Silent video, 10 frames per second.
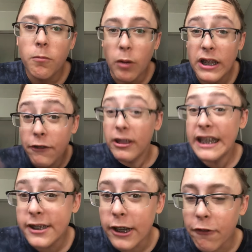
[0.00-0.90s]
what you've
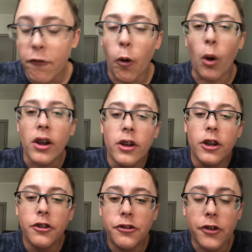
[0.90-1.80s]
leased it for.
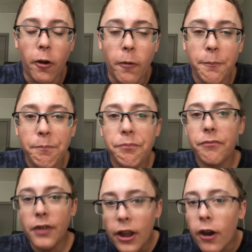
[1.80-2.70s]
So,
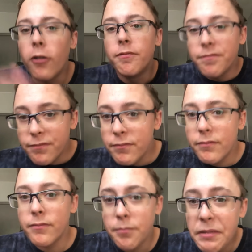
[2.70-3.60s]
you know,
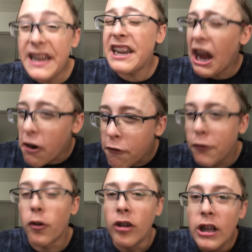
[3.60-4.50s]
be
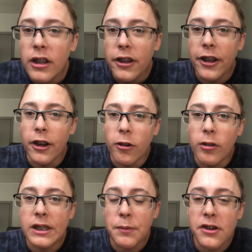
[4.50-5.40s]
careful, you know,
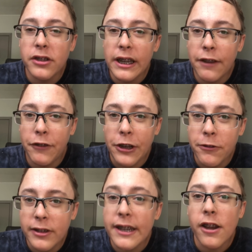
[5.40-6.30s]
especially if you
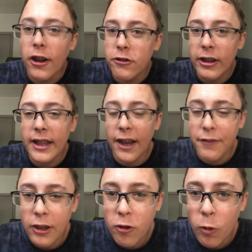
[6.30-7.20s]
did not treat that
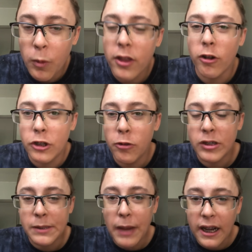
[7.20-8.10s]
vehicle with all due
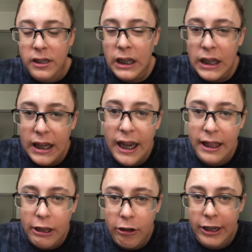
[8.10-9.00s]
respect
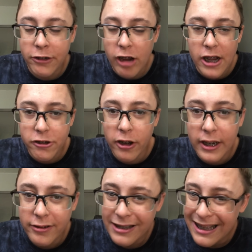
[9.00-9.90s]
and already trashed on
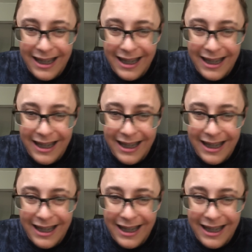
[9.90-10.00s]
it